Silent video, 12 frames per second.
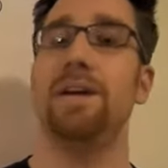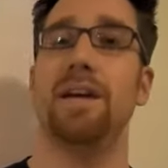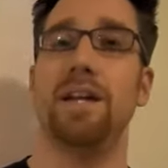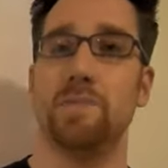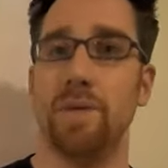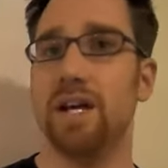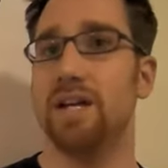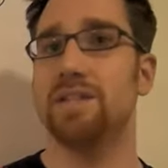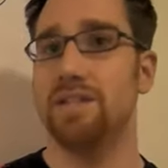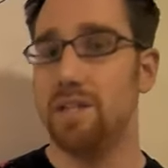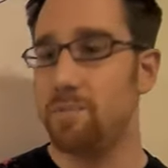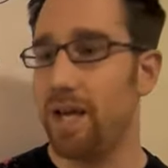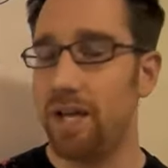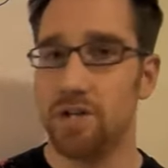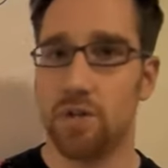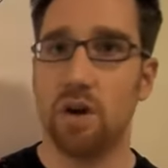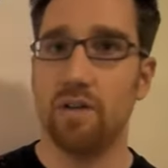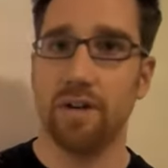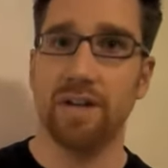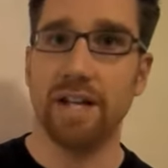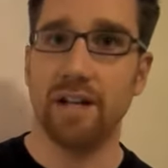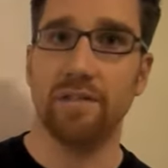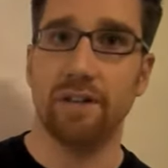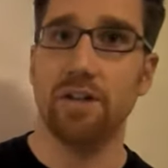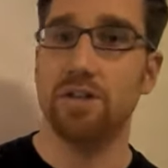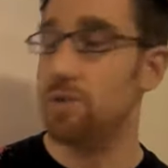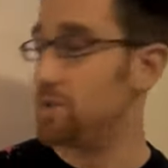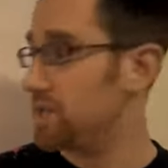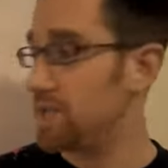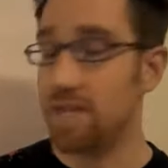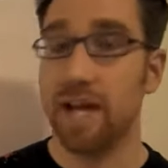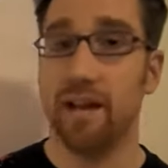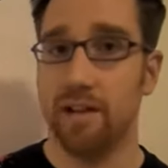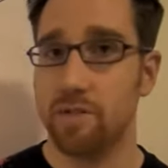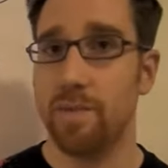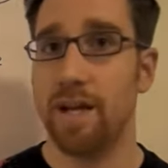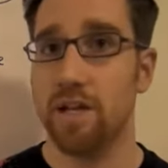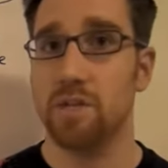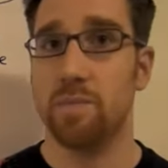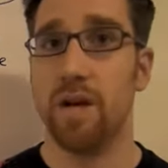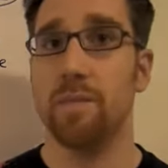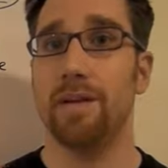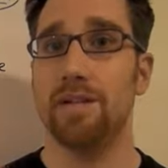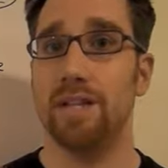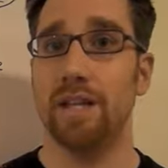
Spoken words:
It's because these pages are offering negative link juice, as my experiment